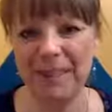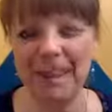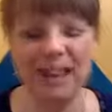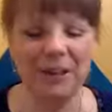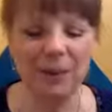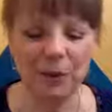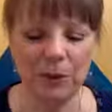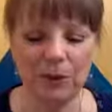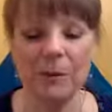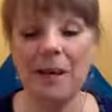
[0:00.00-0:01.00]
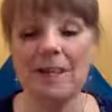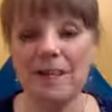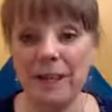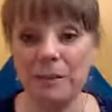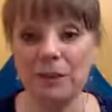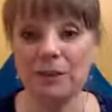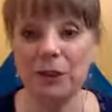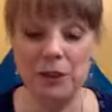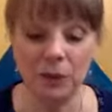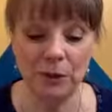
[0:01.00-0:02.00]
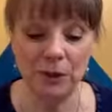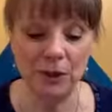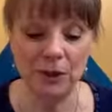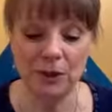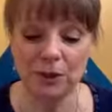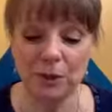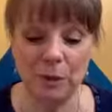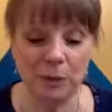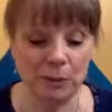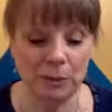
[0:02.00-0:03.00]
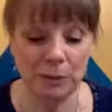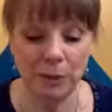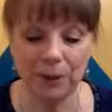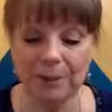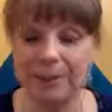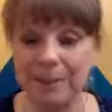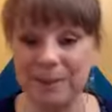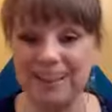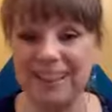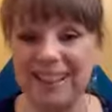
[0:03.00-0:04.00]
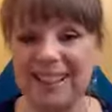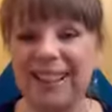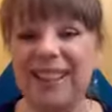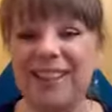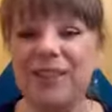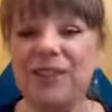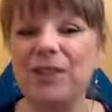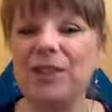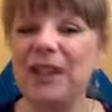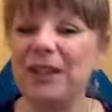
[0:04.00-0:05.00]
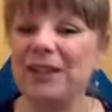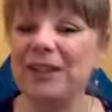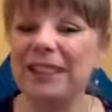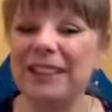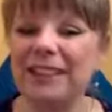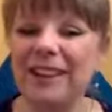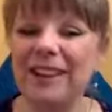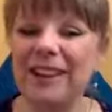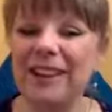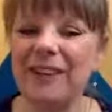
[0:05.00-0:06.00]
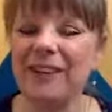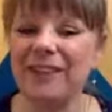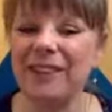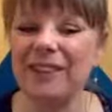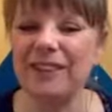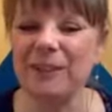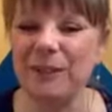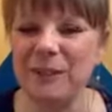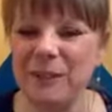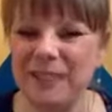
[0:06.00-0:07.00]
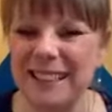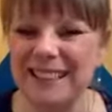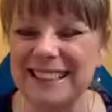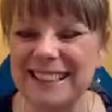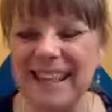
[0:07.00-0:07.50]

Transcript: And so those are my tips for you, that are 2 most important tips to increase your client returns and referral rates.